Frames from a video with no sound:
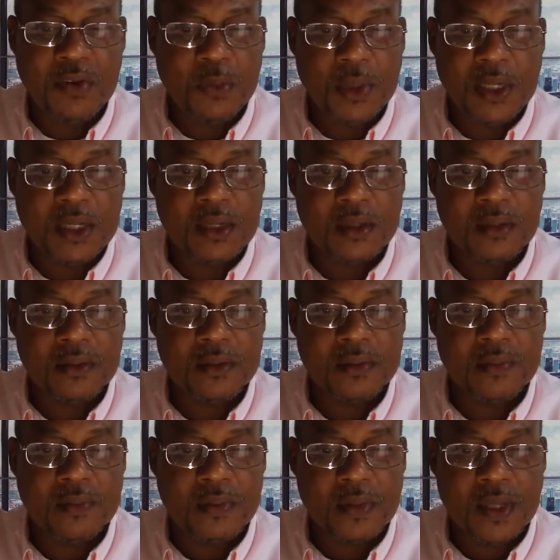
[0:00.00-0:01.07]
week
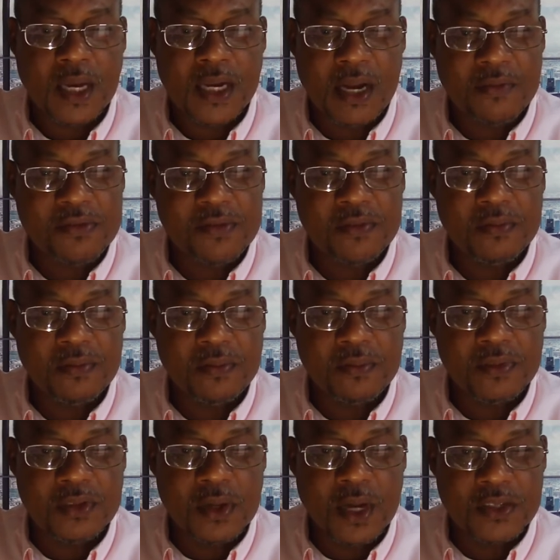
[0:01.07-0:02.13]
and have
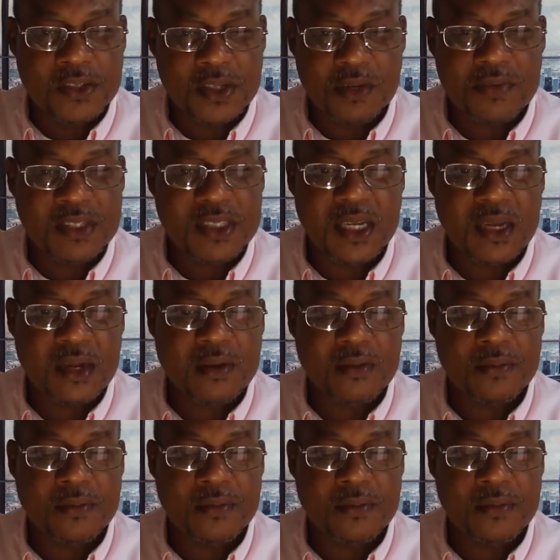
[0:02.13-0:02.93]
a service there.